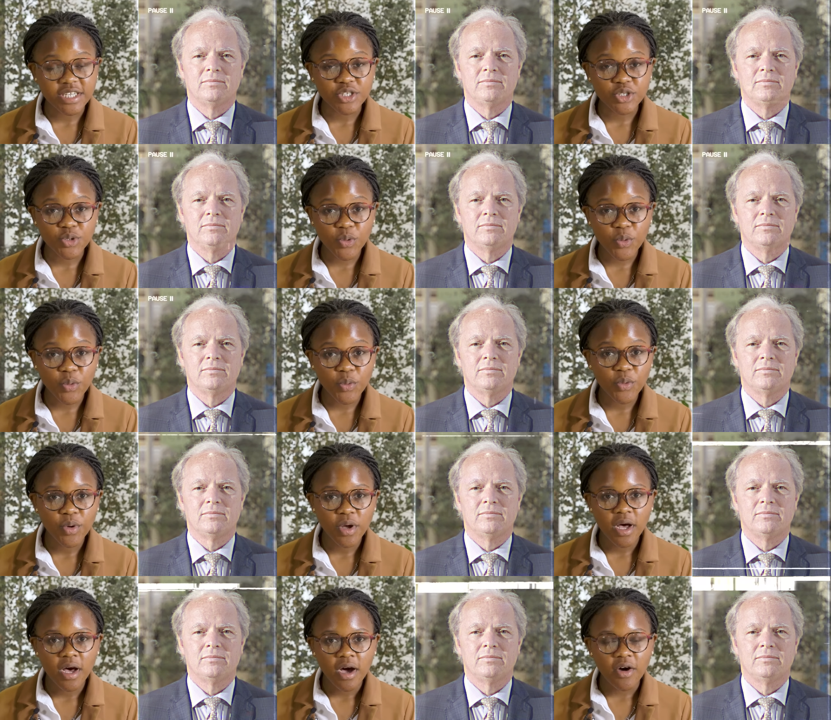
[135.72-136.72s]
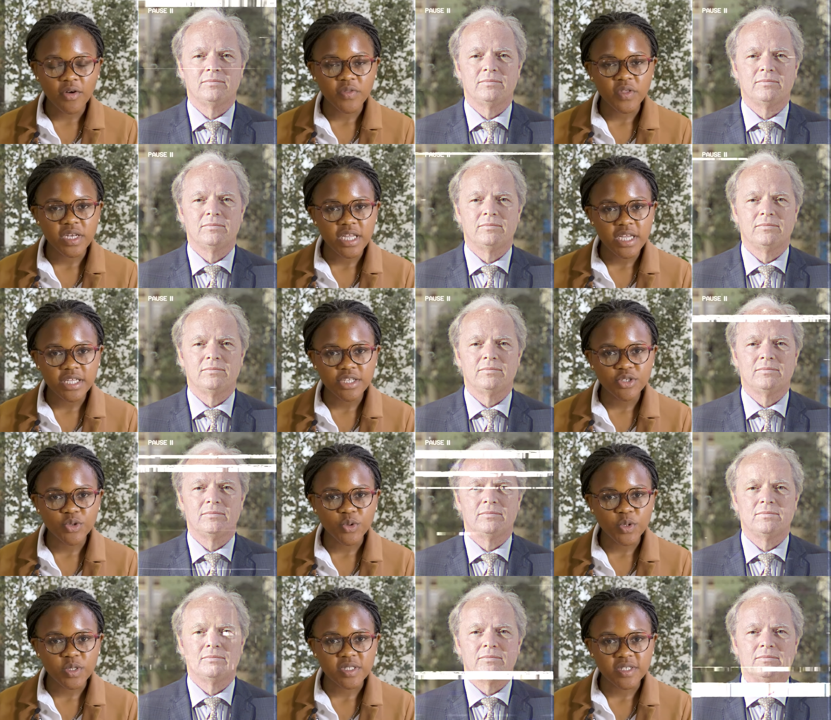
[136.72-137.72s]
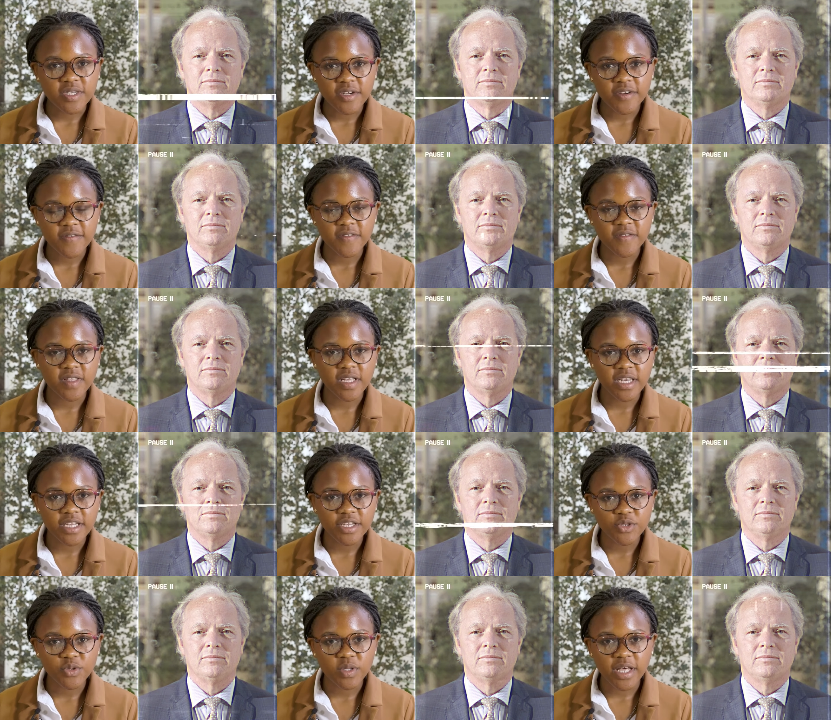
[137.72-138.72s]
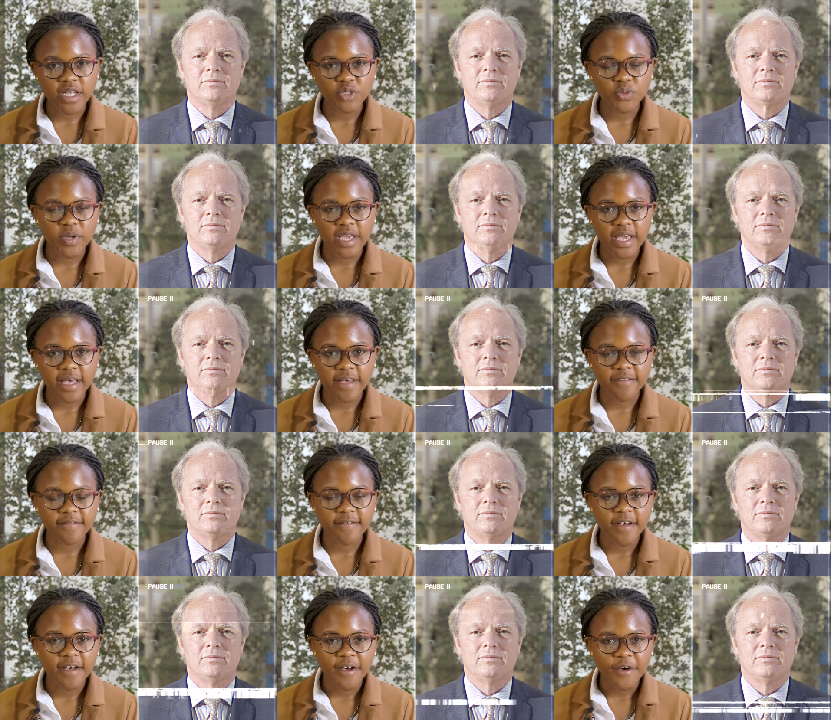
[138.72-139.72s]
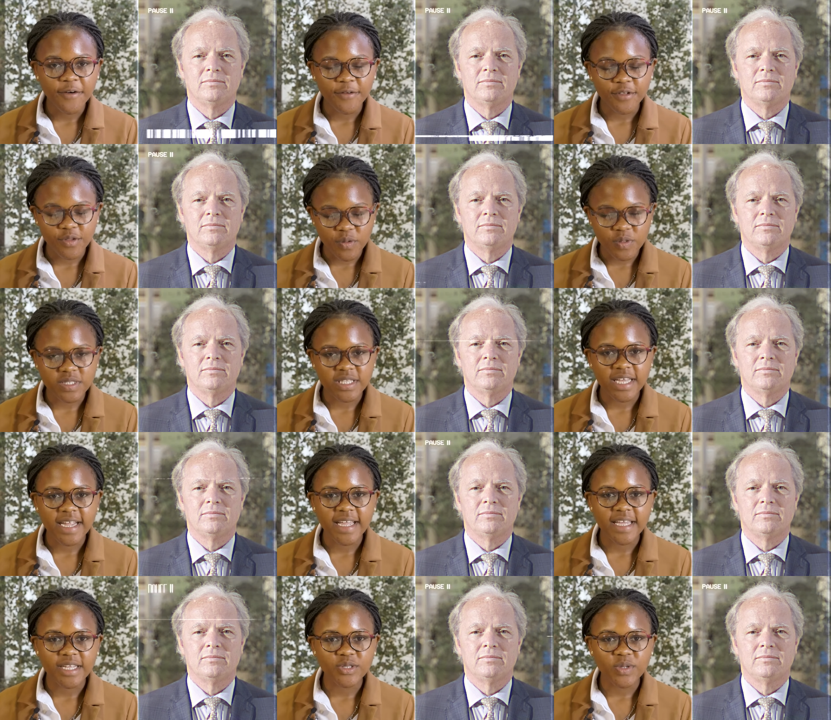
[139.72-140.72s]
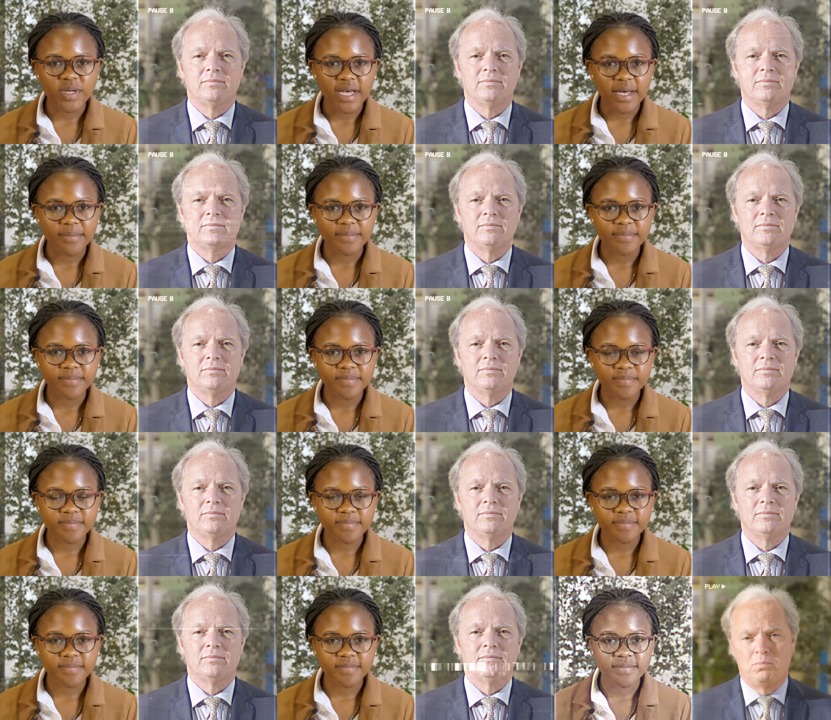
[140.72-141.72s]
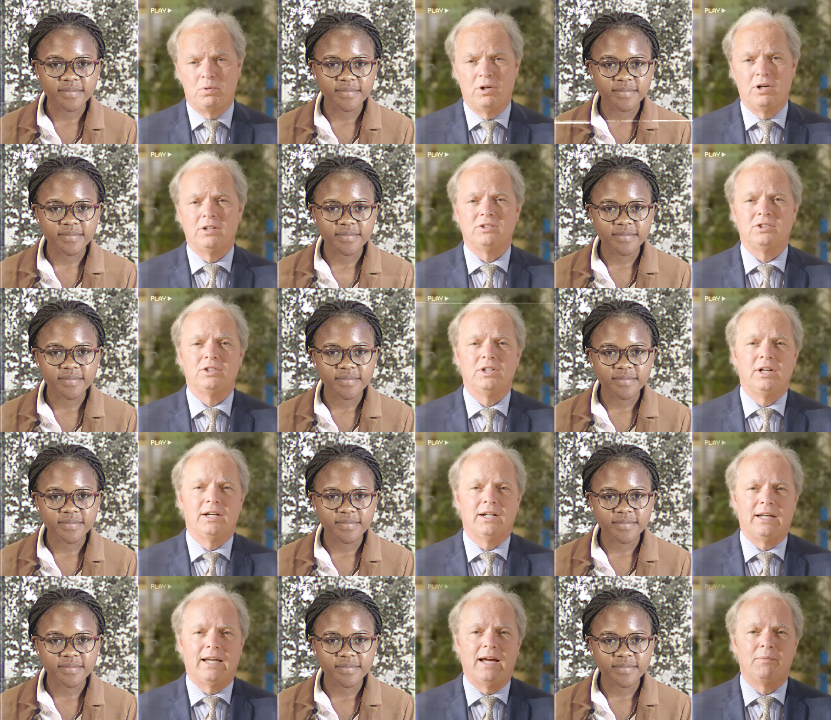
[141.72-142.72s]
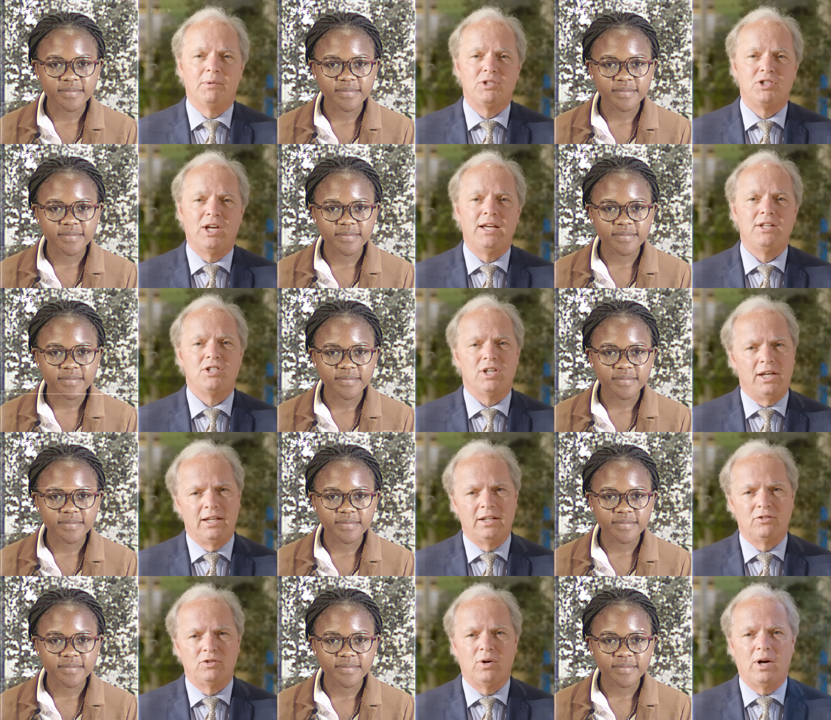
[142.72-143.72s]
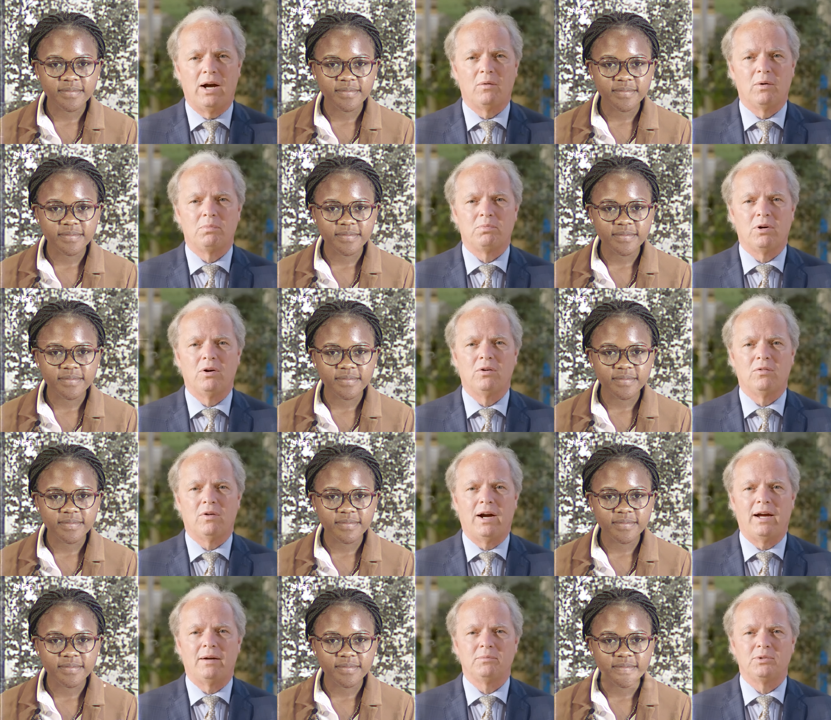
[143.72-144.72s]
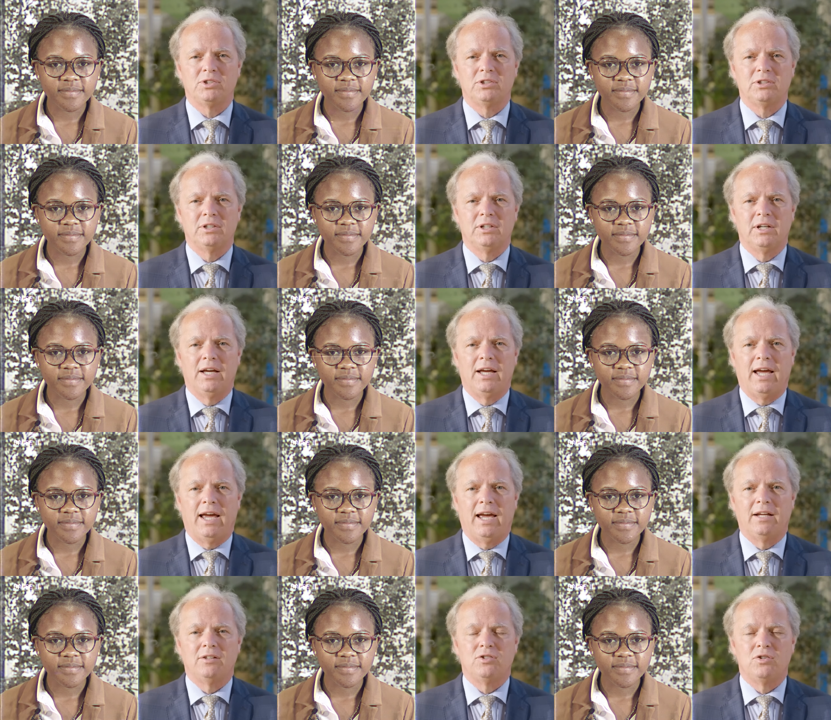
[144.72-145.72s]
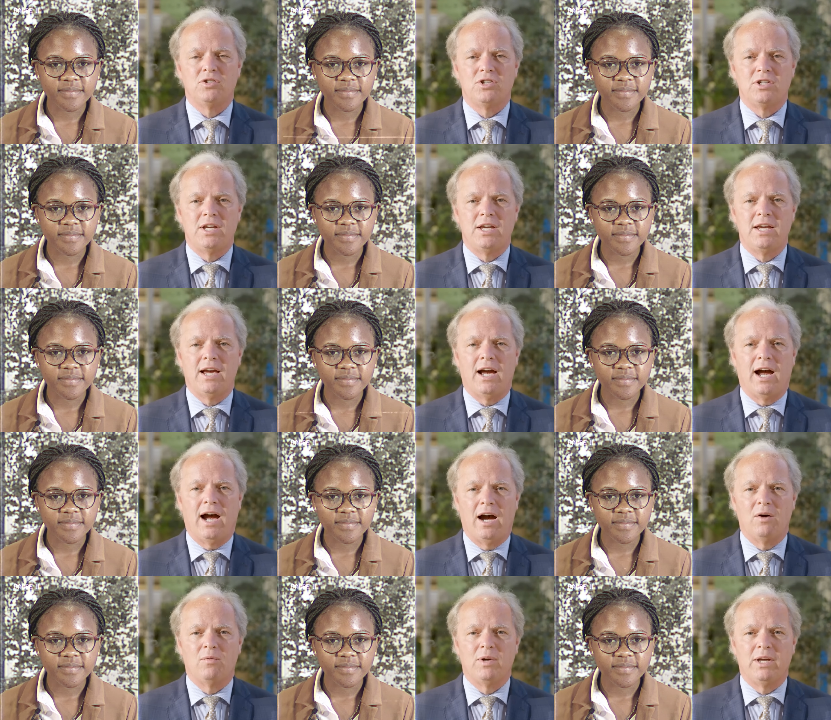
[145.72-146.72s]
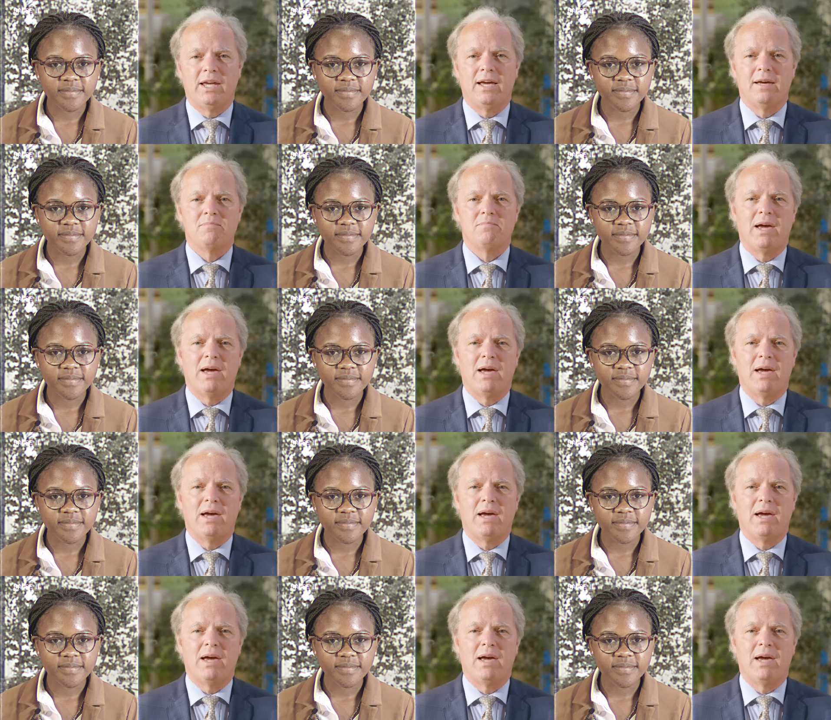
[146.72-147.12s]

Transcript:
Speaker 1: at school on the need to conserve the little that we have for those that are yet to come.
Speaker 2: To put climate change into our programs and to see how we can